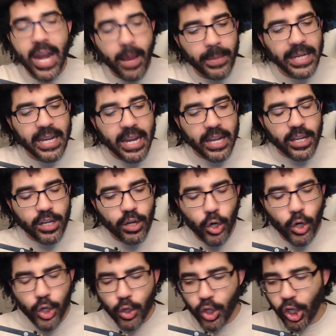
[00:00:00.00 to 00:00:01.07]
I mean, you know,
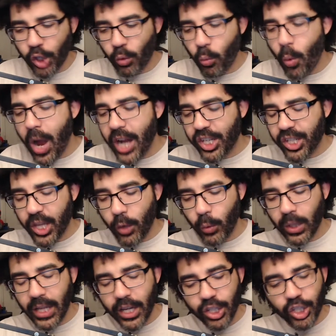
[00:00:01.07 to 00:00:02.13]
you just watch their
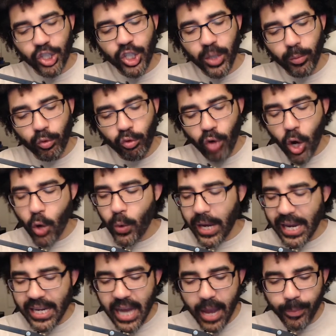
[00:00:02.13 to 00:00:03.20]
relationship grow
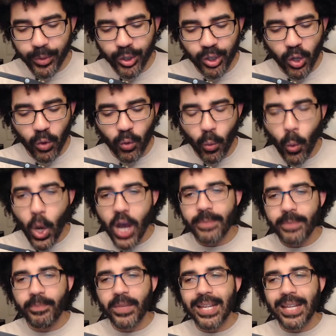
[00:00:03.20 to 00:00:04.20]
in episode one,